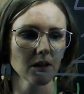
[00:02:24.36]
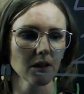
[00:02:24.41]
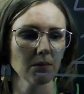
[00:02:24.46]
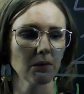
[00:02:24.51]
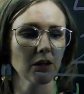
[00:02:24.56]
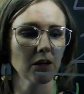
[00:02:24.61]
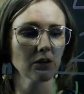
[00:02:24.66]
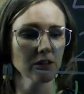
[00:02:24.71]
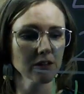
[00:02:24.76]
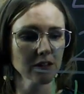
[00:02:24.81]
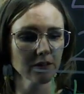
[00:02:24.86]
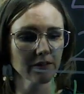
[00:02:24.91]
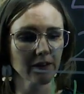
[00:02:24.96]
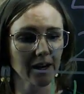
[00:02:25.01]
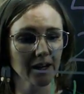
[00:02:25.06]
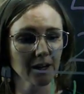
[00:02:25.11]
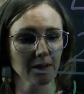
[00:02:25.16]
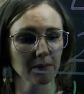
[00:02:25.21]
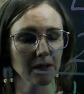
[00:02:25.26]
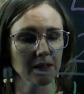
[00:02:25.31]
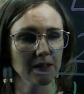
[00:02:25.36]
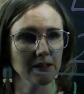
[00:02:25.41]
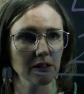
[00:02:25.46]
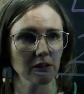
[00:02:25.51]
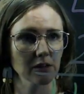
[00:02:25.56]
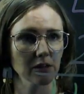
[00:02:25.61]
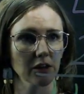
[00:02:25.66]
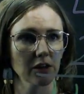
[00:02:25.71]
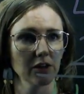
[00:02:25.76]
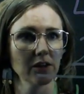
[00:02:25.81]
Because I've added my
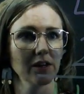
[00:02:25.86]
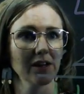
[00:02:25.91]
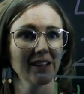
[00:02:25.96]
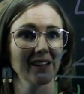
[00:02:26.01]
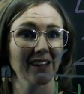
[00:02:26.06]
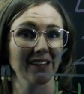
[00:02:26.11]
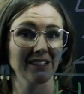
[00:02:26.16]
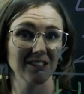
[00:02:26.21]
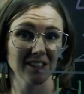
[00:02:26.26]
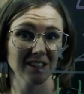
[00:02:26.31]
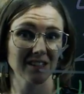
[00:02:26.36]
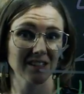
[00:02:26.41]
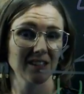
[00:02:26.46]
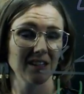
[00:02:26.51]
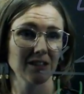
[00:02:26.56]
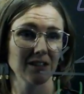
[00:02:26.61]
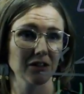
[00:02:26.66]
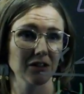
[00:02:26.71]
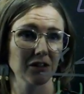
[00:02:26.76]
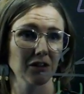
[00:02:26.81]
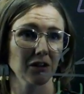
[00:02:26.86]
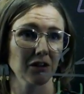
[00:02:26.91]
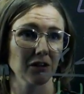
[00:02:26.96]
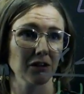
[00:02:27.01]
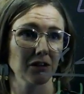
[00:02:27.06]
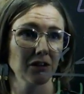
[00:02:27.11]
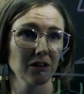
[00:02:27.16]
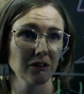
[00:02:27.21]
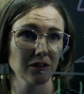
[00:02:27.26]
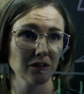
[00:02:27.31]
0, I just need to
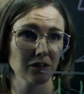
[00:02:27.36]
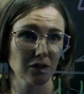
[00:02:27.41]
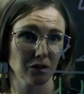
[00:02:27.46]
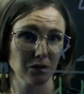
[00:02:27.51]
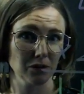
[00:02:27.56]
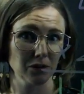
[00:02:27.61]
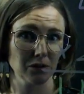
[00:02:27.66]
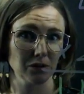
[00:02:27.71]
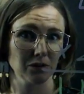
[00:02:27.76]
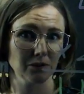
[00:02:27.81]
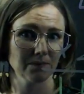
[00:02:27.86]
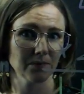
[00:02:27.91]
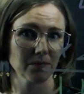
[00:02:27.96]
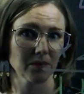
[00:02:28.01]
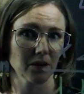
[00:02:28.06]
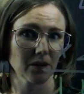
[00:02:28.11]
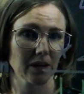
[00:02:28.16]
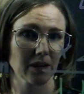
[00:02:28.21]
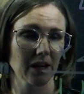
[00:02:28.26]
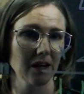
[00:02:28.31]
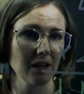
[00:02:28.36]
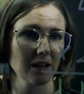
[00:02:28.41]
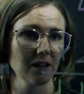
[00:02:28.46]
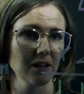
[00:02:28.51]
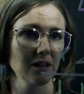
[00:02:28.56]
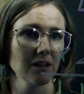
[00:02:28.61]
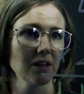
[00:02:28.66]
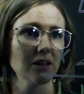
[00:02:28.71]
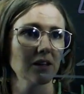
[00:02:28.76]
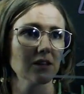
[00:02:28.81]
go 2, okay?
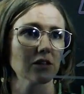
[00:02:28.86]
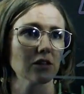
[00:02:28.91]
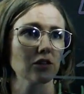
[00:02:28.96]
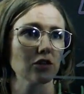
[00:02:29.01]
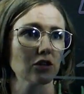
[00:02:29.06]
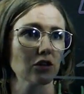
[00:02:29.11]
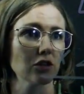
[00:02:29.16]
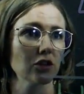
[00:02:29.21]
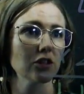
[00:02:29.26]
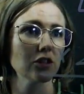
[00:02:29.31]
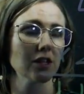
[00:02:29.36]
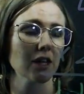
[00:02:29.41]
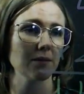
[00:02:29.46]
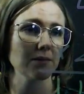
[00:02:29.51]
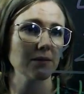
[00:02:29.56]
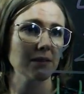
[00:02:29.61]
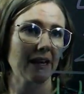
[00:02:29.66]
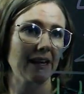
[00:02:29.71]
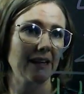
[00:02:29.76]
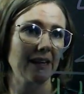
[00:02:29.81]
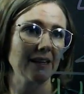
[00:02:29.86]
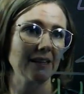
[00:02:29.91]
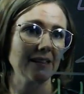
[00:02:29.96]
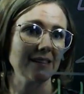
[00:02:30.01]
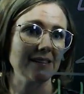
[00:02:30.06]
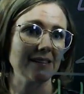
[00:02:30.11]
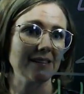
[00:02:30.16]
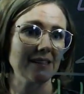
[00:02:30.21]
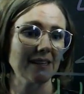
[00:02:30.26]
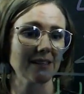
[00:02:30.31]
So 2 times 8
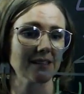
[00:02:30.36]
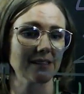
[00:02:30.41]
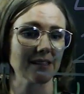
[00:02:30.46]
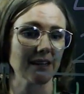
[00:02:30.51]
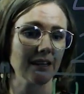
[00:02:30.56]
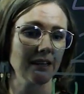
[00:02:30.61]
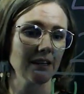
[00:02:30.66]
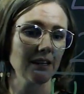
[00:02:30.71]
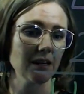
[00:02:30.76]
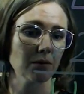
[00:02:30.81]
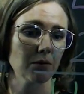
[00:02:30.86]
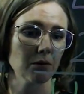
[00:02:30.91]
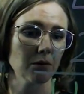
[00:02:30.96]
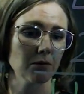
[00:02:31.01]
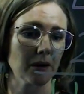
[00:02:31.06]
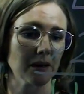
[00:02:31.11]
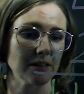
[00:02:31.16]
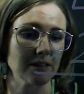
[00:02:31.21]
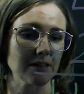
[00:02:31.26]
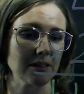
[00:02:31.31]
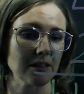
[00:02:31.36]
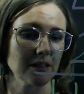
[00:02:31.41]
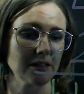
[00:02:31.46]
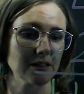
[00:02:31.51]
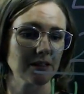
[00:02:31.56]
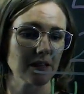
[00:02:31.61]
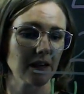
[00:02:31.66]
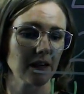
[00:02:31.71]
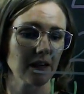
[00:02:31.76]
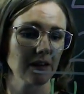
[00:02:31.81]
is 16. I put my
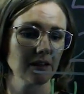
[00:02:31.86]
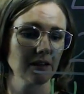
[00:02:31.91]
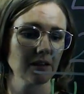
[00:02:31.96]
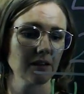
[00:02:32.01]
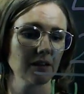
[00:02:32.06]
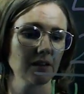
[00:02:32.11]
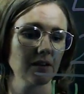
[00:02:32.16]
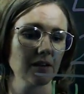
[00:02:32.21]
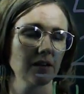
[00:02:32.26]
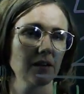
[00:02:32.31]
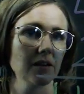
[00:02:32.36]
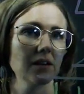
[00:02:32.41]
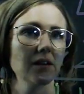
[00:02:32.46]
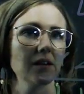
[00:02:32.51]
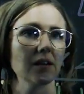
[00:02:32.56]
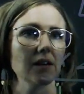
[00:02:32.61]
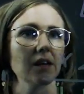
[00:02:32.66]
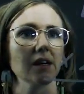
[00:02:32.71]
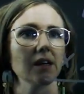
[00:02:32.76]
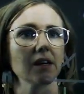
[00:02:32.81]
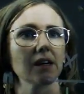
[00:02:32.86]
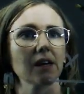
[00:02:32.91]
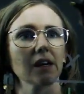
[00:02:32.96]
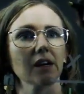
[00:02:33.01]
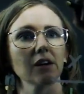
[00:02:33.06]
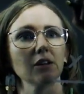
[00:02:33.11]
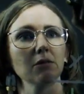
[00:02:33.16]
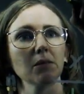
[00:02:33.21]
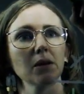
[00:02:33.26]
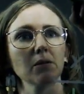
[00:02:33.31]
6 down, and I
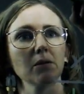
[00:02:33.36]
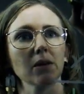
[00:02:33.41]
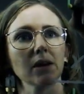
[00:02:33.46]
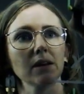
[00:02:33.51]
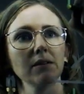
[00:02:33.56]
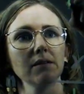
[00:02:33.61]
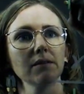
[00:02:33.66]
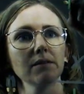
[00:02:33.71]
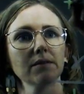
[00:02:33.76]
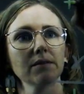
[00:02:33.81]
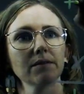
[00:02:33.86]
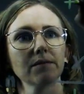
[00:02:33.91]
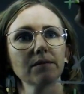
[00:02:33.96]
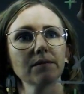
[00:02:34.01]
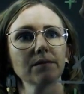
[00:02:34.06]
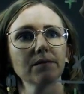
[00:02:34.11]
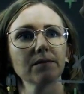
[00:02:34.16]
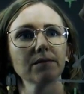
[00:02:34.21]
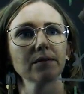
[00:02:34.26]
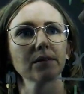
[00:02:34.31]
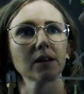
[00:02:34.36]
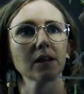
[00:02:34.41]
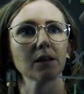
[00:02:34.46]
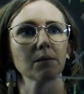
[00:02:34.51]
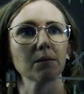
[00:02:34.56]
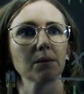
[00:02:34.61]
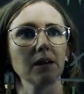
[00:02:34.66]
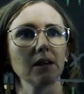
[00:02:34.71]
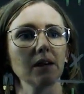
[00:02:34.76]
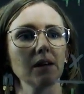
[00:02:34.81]
carry my 1
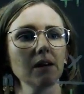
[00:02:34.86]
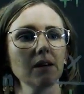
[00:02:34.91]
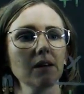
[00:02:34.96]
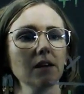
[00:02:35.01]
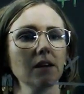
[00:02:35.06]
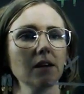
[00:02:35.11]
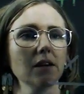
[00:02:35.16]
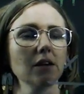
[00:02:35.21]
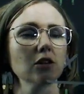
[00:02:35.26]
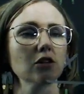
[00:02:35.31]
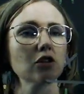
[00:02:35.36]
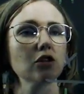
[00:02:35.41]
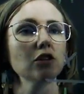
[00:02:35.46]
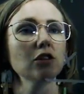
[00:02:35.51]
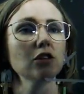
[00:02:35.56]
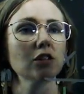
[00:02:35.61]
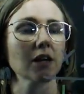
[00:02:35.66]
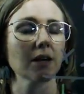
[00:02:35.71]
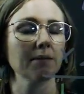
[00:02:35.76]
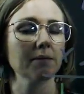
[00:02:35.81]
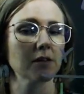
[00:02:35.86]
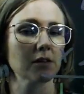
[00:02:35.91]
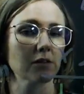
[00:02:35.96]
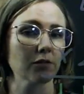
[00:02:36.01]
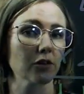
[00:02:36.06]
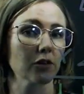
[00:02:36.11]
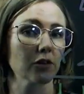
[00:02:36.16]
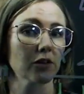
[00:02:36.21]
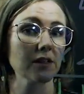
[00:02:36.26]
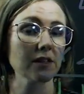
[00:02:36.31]
up here. 2 times
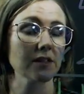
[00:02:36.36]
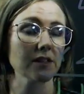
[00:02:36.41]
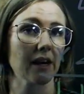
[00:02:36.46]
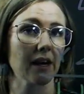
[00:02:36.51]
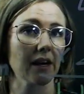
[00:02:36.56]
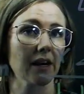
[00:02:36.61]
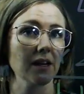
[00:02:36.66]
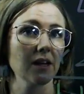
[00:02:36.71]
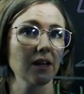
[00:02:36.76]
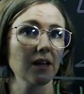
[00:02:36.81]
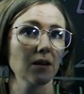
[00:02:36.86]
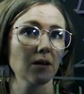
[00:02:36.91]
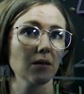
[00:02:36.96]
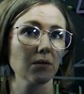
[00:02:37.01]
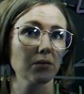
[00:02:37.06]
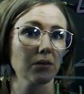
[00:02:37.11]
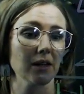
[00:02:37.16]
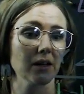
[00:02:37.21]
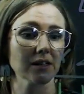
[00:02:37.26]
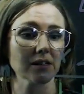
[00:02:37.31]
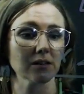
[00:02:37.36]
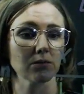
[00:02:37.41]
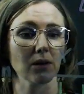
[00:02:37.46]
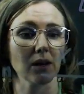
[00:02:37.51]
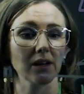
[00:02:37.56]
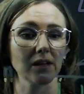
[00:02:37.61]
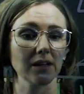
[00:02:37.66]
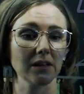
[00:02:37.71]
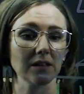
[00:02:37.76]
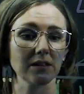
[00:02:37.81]
4 is 8, plus
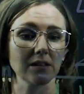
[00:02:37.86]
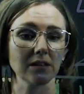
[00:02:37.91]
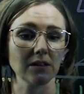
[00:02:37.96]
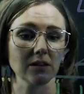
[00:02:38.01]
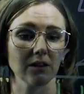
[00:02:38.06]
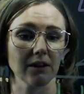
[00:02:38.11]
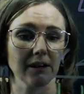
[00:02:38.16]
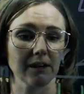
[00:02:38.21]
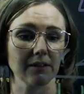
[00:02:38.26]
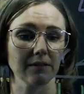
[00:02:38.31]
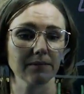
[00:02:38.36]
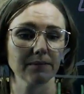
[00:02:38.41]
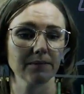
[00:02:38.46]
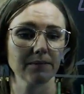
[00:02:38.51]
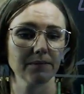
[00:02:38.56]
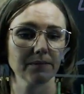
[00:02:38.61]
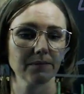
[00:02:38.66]
1 is 9.